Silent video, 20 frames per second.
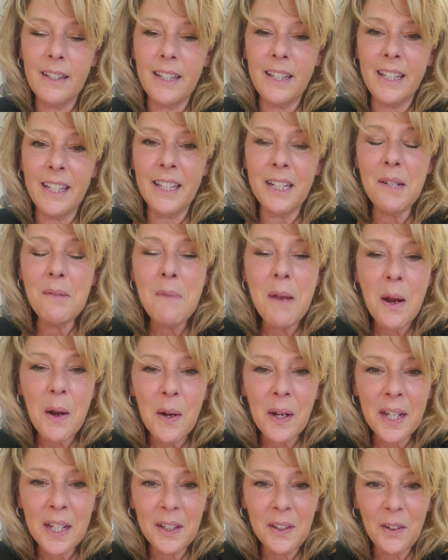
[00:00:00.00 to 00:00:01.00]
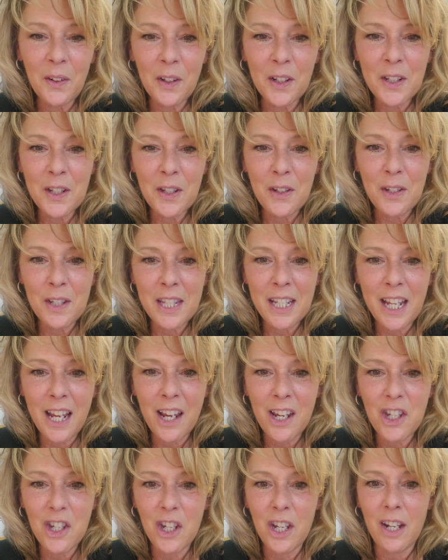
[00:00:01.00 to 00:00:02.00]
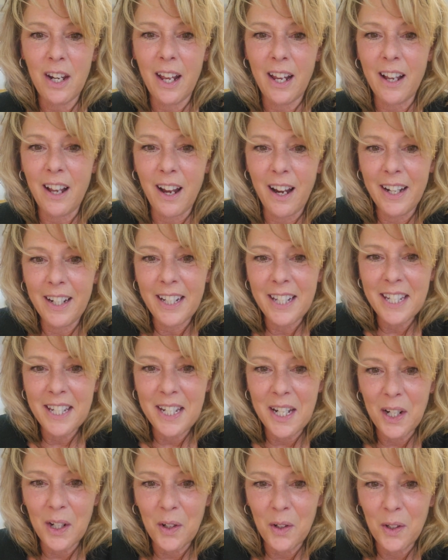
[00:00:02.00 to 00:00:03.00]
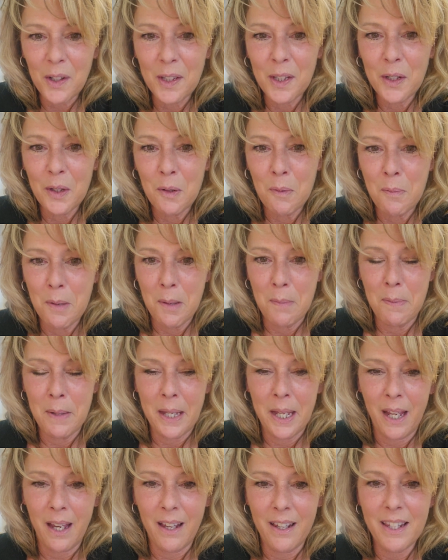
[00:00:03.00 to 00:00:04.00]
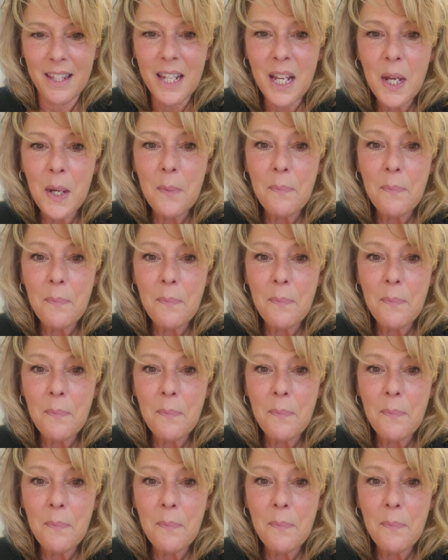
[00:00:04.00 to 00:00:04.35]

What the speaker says: In American Heart Association, I kind of snicker a little bit because